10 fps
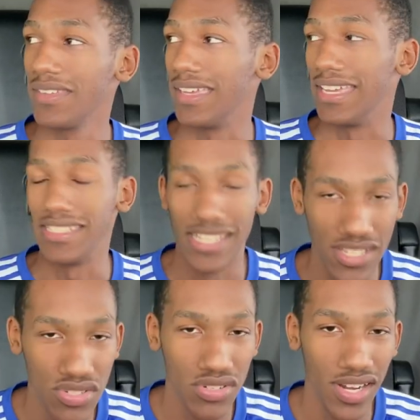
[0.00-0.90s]
It's
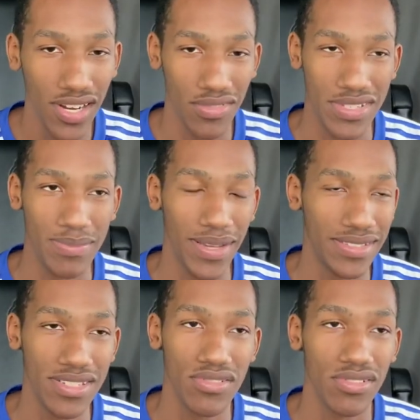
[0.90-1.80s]
his truck,
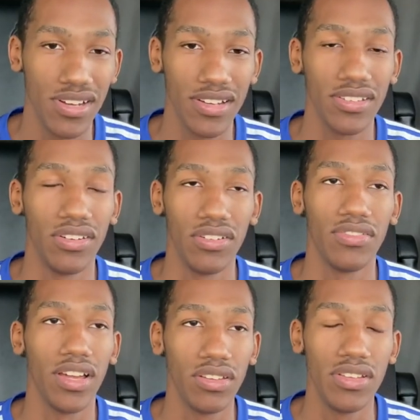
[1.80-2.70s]
respect his truck,
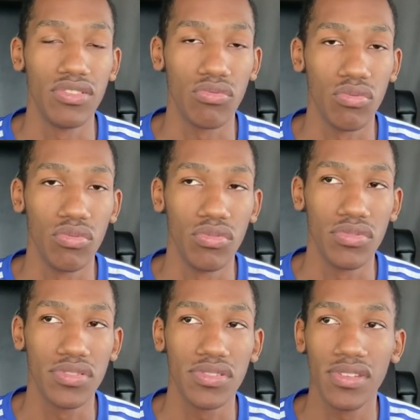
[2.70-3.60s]
follow his
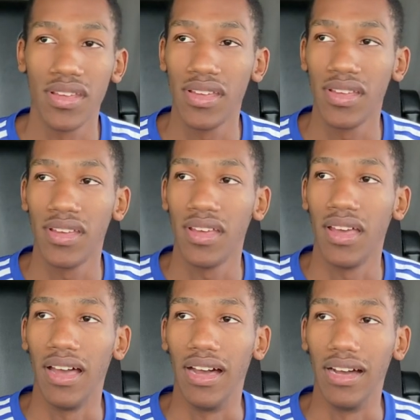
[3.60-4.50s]
rules.
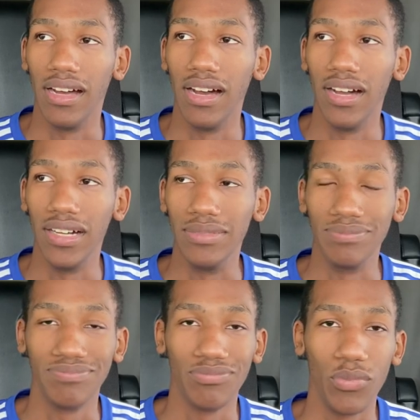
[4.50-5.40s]

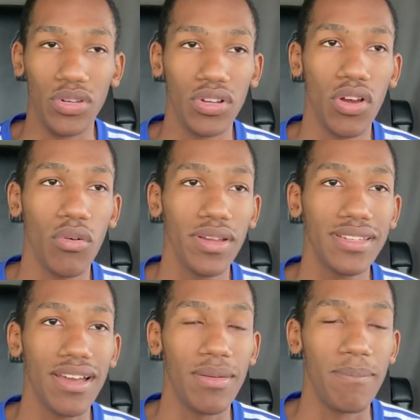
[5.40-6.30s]
When you're going
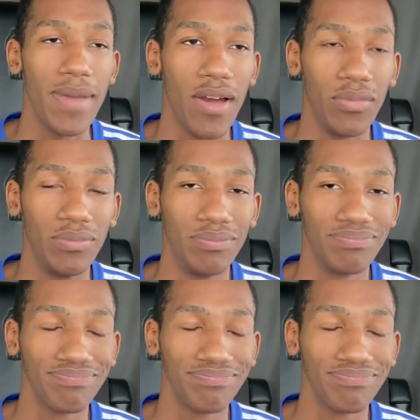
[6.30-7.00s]
down a mountain,